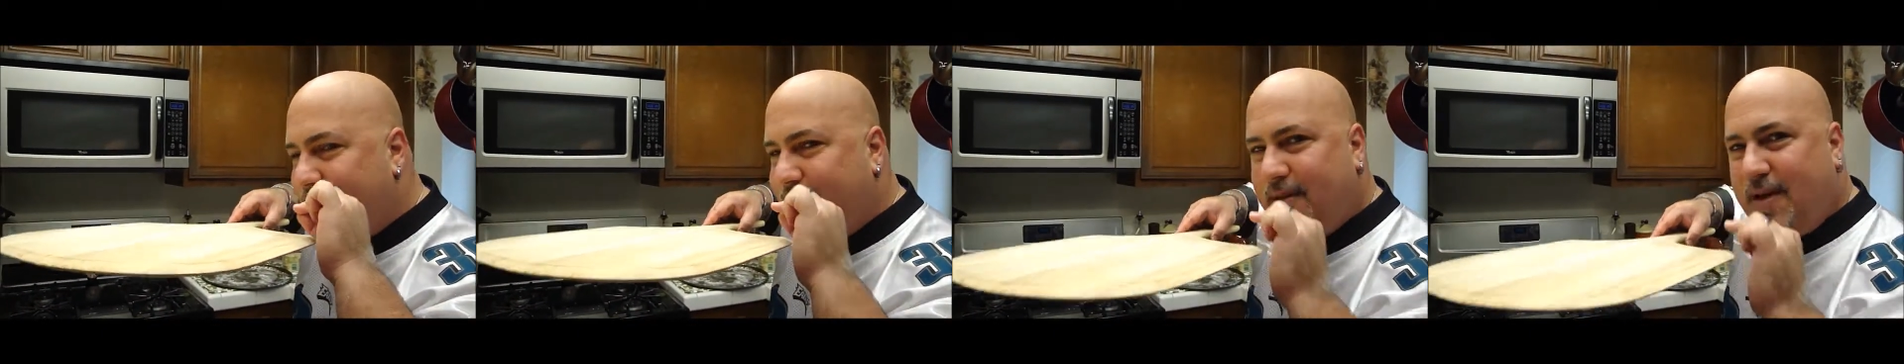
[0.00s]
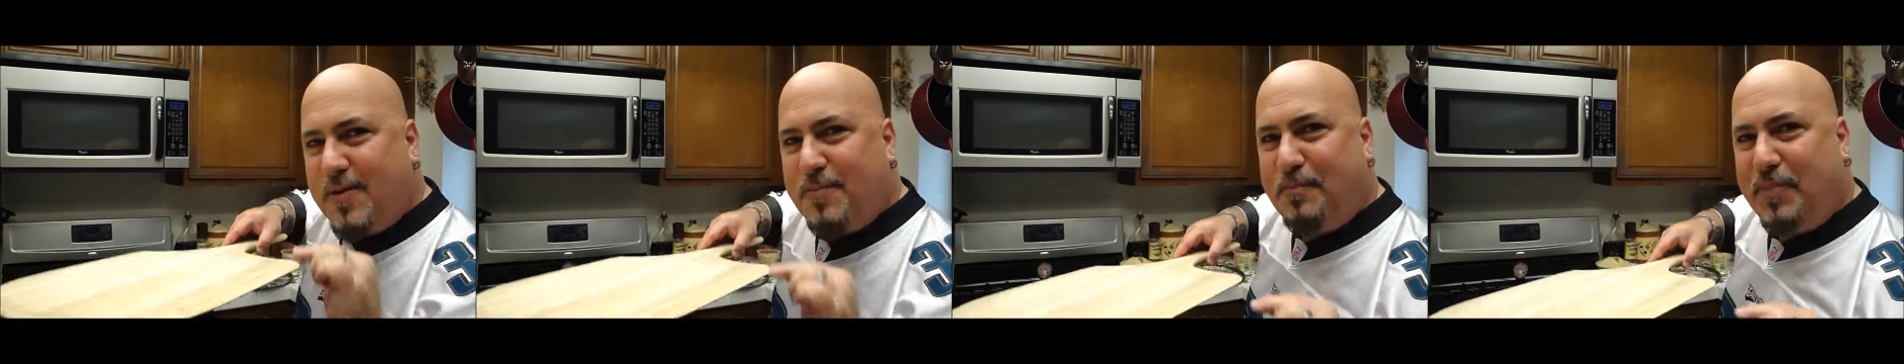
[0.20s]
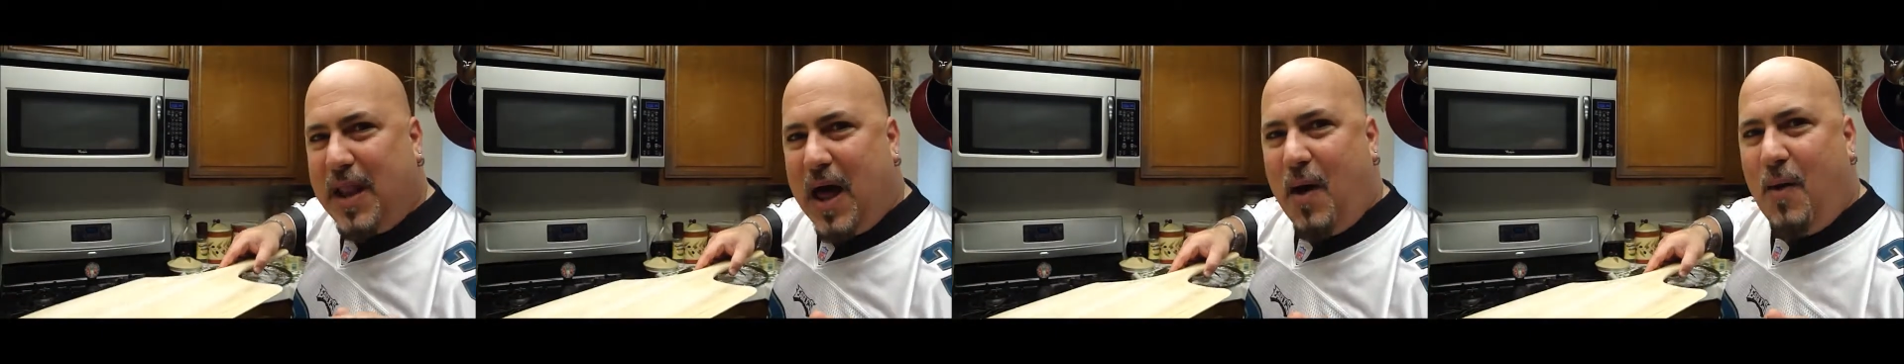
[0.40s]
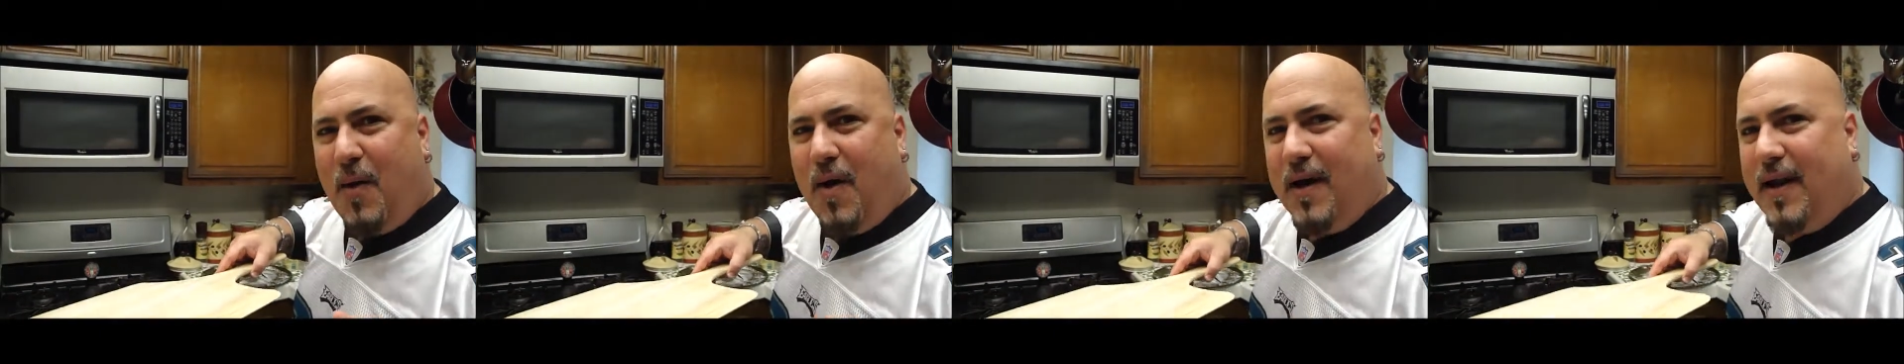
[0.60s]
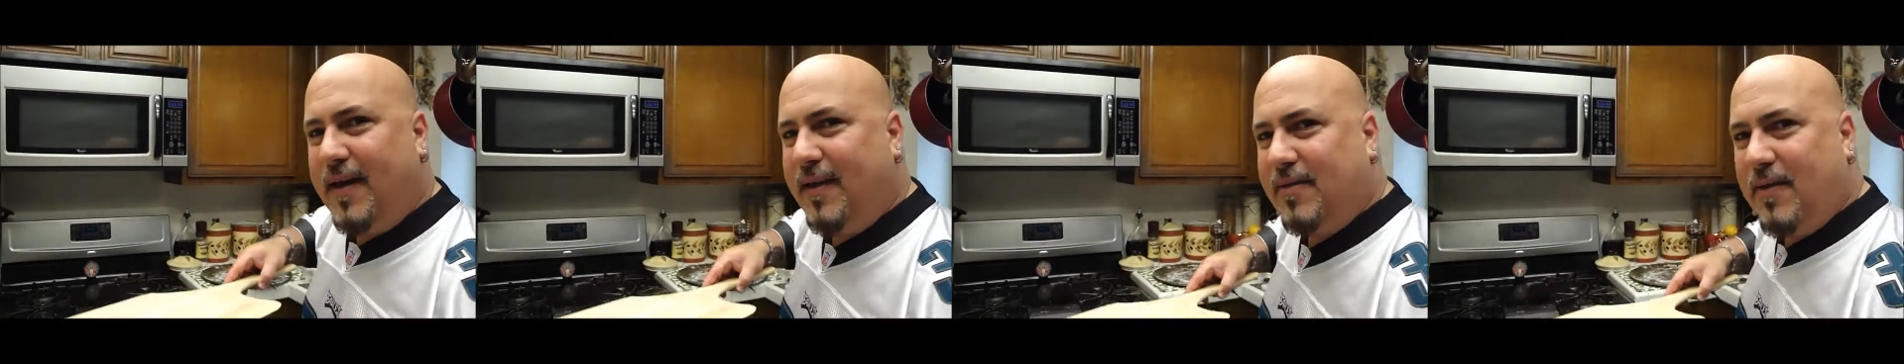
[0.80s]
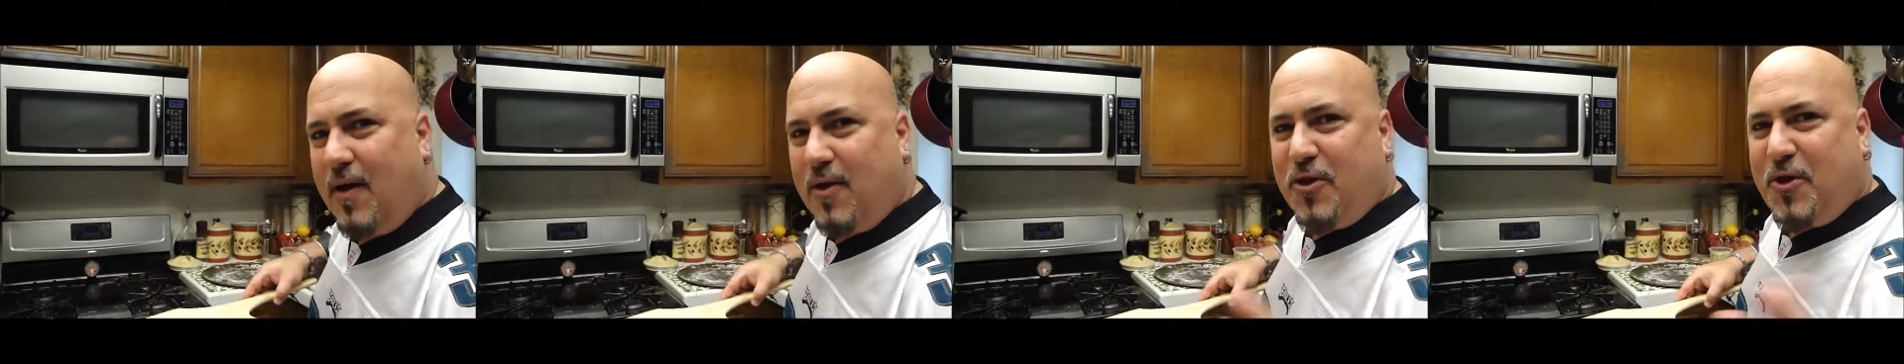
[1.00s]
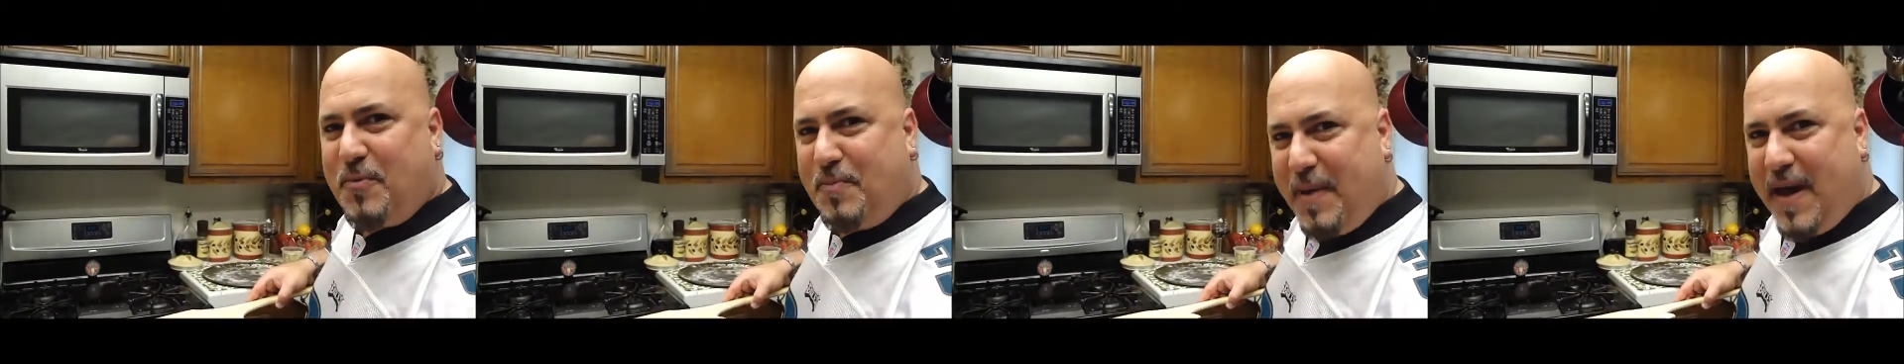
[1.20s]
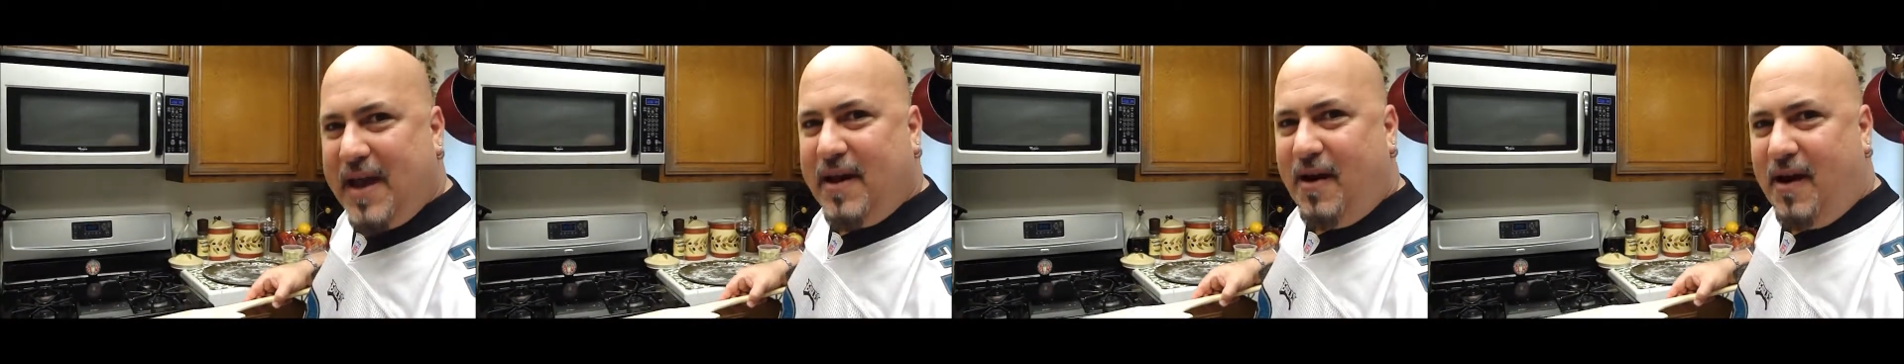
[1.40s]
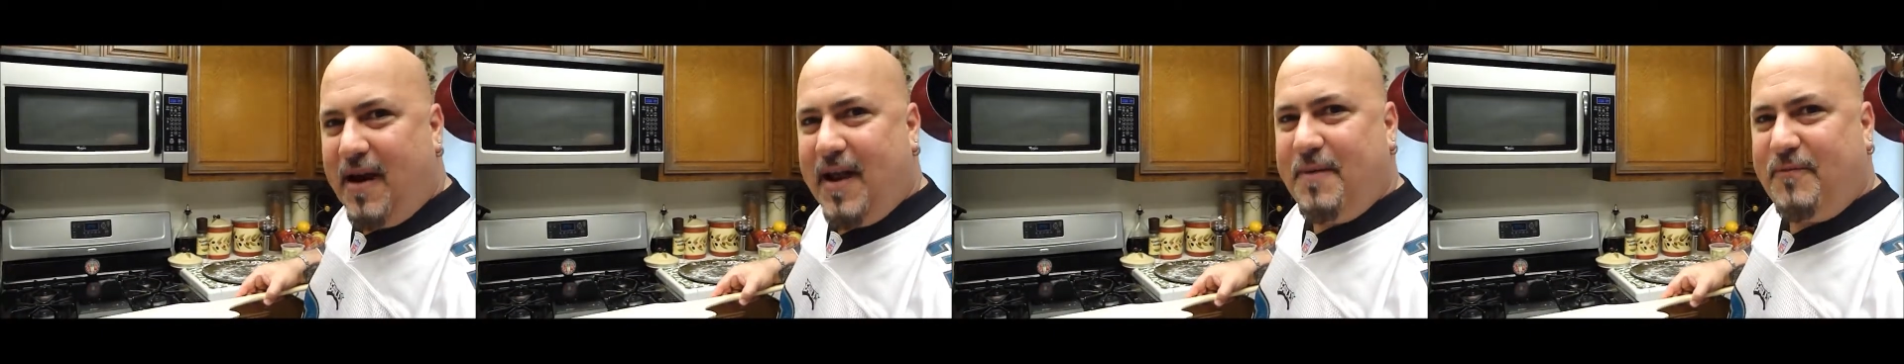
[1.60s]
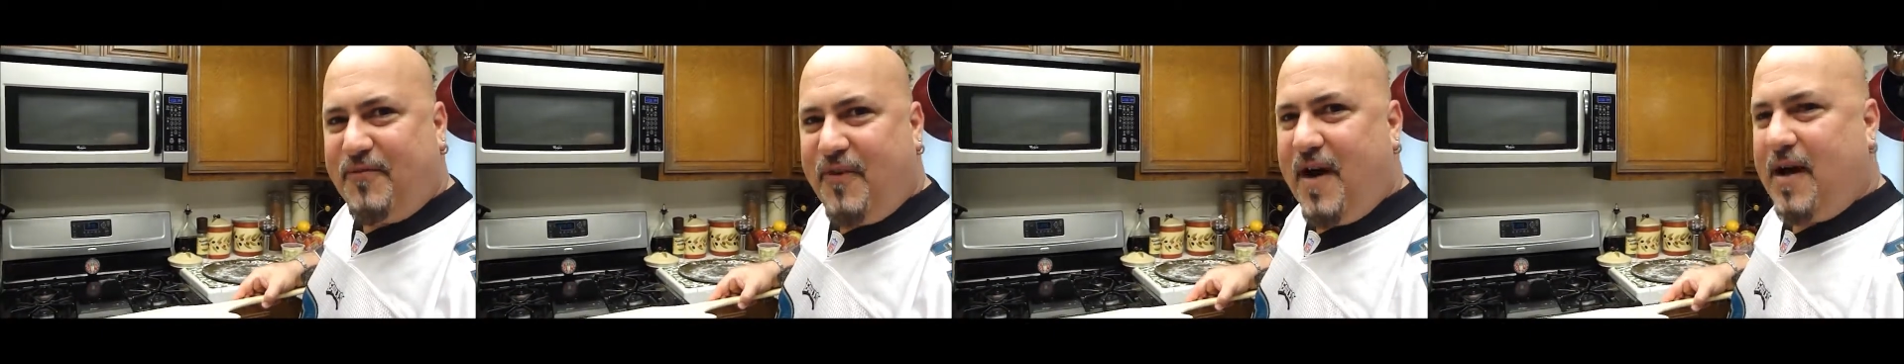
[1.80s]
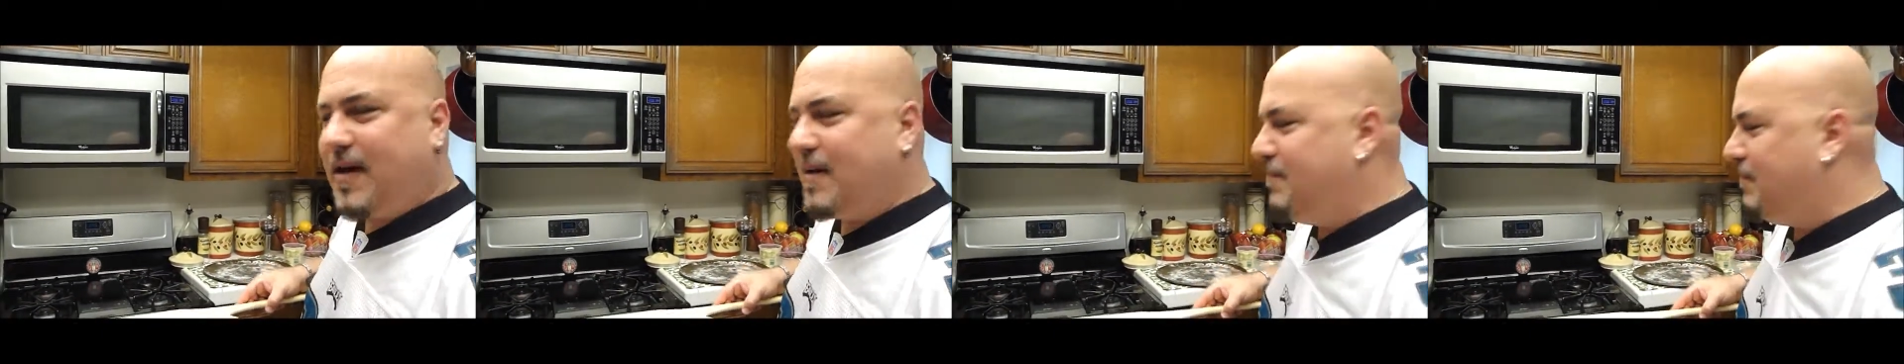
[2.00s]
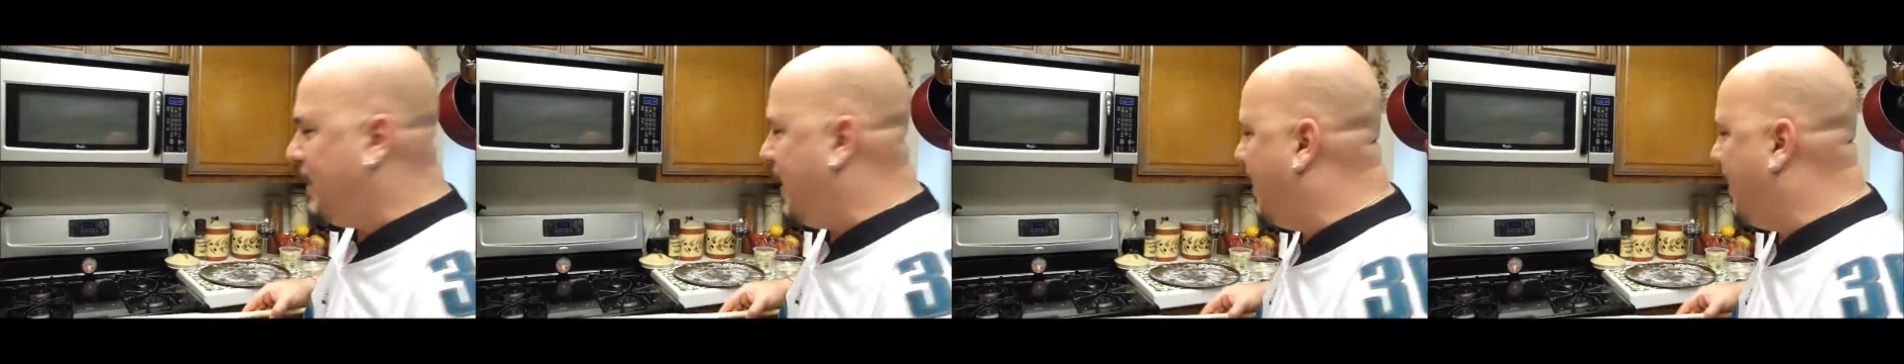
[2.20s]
Just blow on it. Don't spit on it. Fucking blow